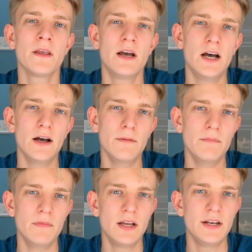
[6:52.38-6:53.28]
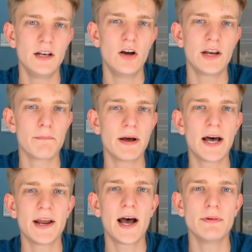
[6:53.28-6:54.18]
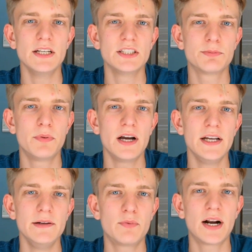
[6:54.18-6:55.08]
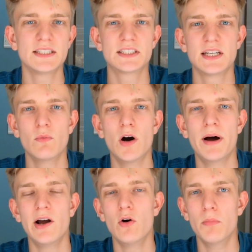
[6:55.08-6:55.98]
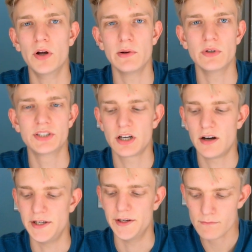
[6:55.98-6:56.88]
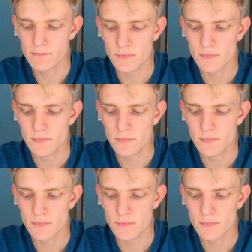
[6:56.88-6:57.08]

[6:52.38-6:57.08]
and learning bad habits by practicing while my whole body was tired.